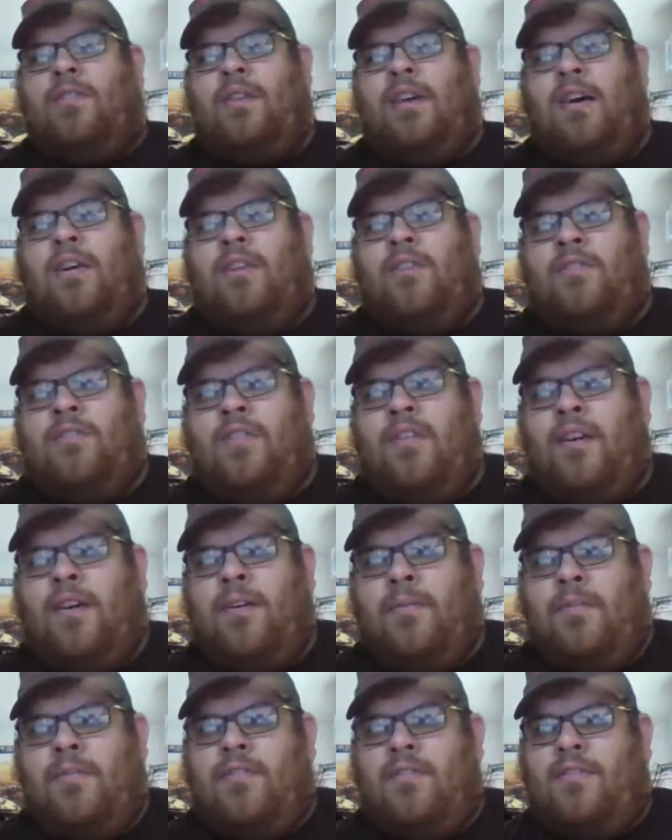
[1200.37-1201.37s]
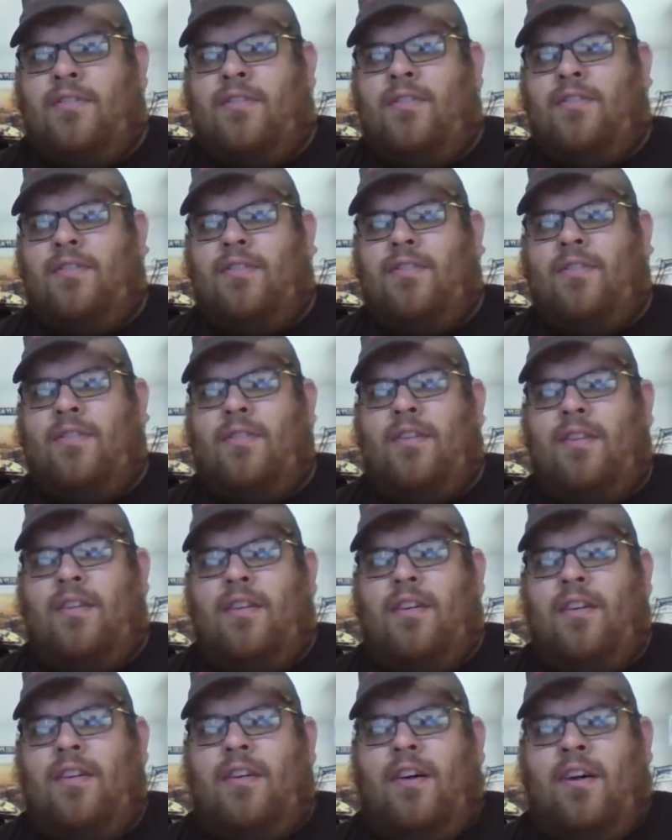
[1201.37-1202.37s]
college that I was
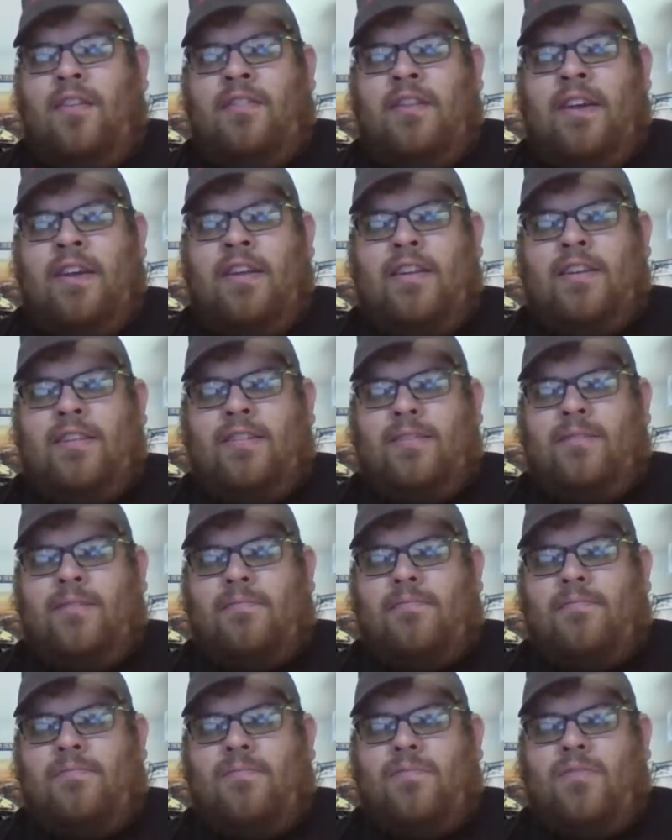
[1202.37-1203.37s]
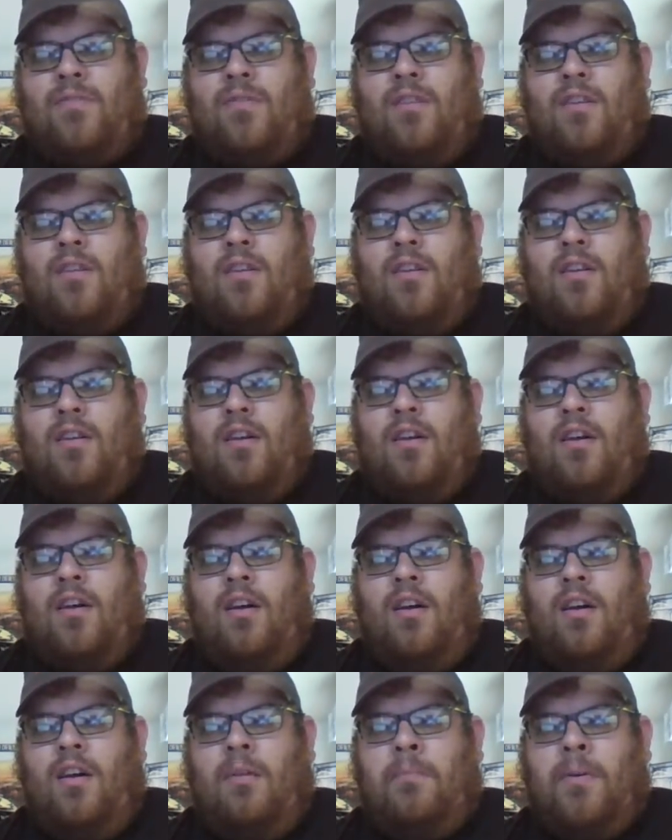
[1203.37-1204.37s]
attending
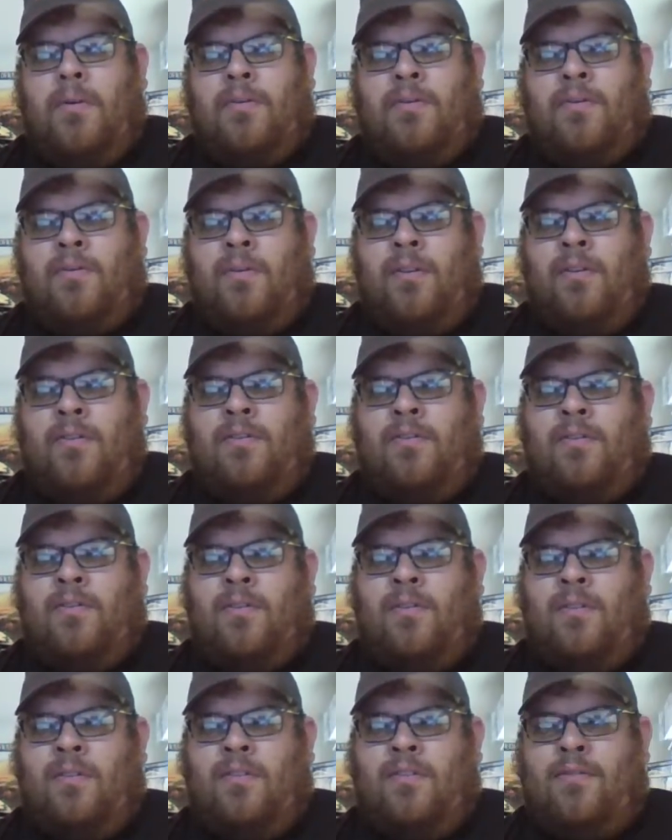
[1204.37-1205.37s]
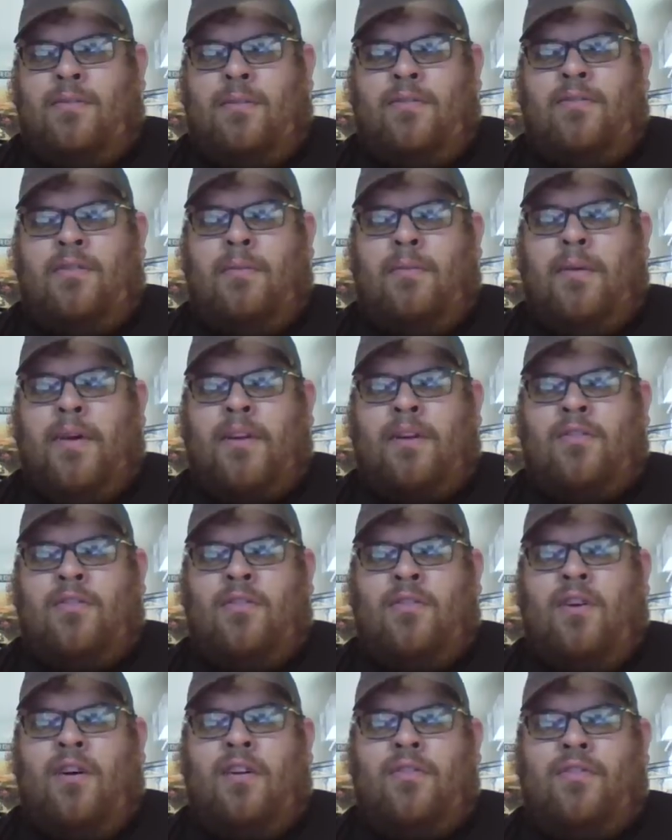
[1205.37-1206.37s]
Well, 3 years ago they switched to
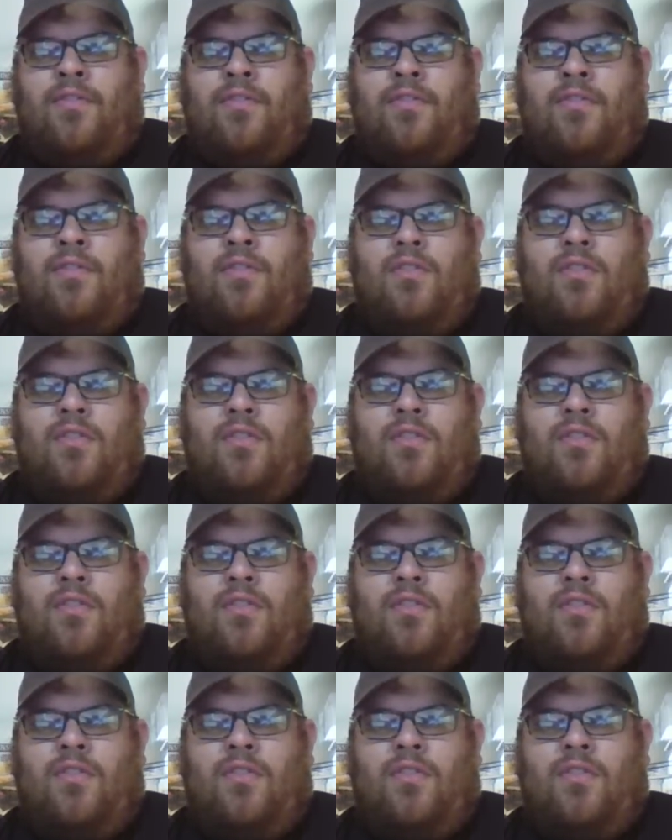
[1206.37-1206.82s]
Microsoft,